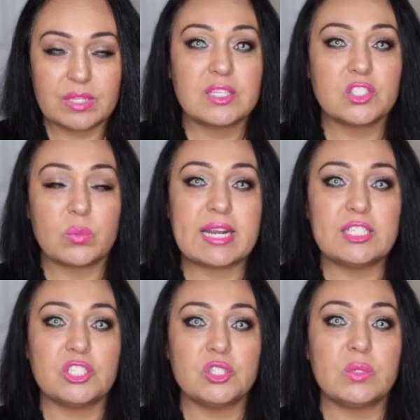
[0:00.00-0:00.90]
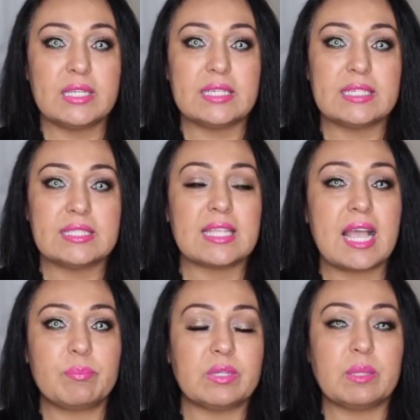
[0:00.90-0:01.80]
So what I do is I
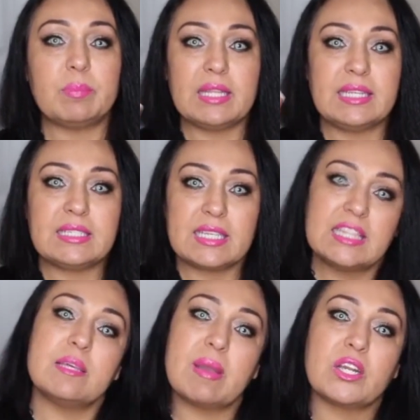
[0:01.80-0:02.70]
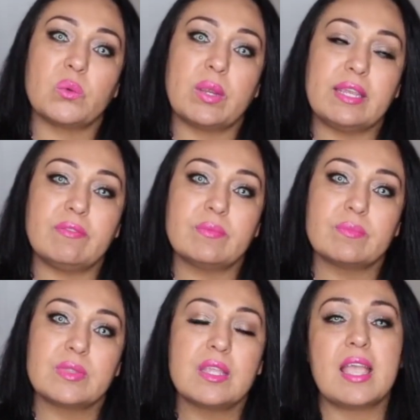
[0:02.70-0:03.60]
put the plate in the microwave
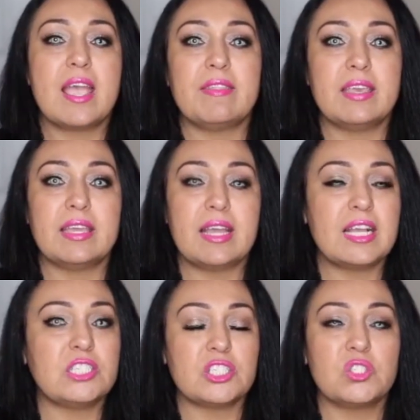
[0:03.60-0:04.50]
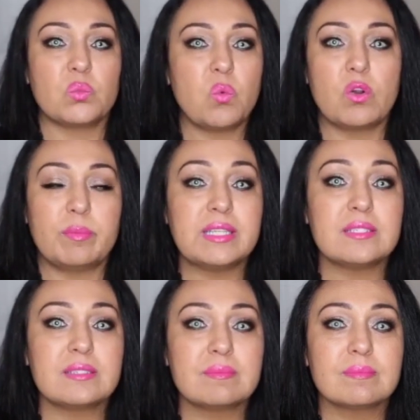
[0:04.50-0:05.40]
and then I just warm
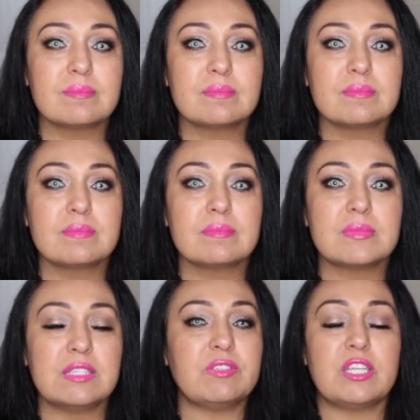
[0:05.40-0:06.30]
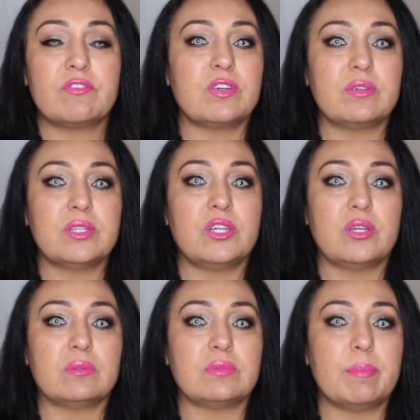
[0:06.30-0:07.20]
it, leave it there for, you
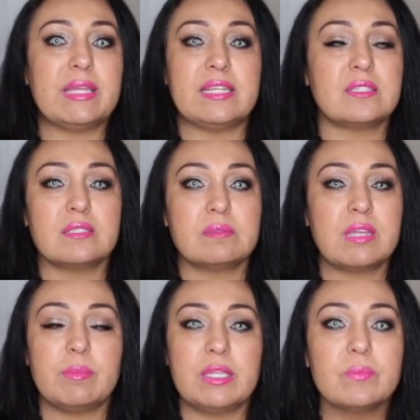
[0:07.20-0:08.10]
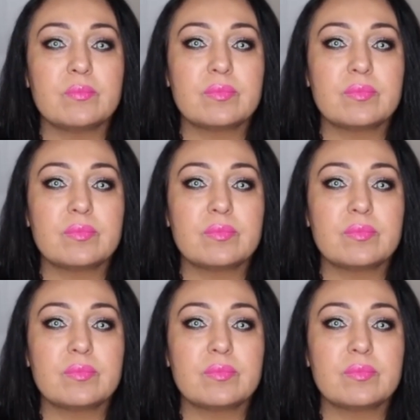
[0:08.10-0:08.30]
know, a minute maybe.